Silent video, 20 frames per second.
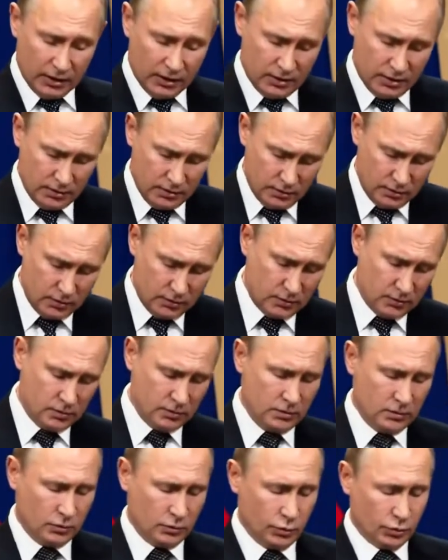American
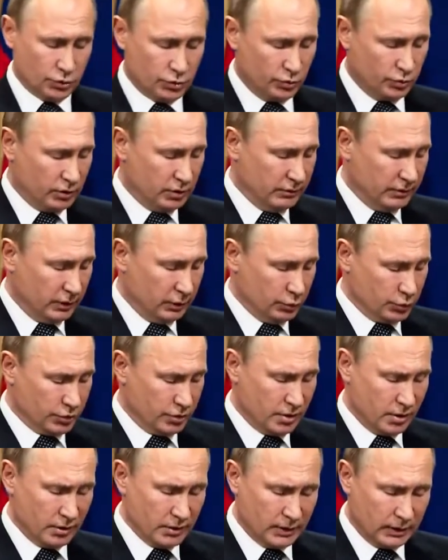elections, and I had
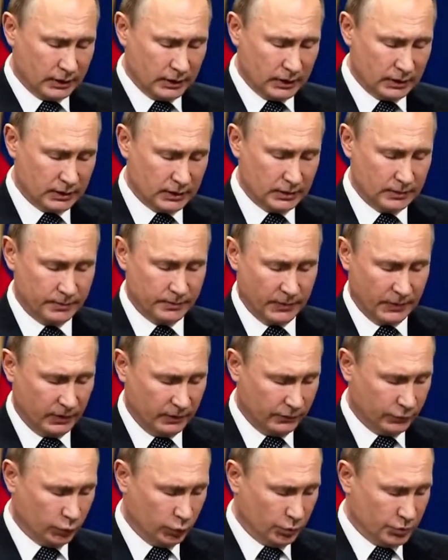to
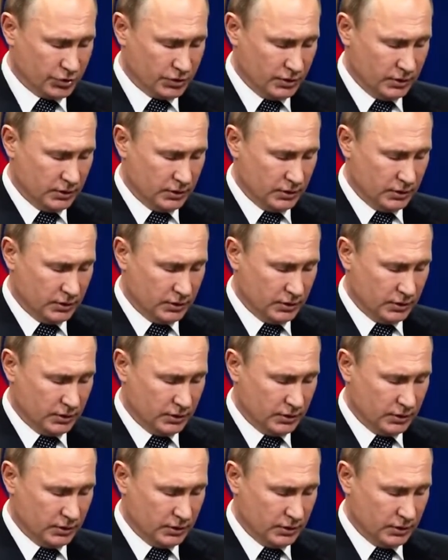reiterate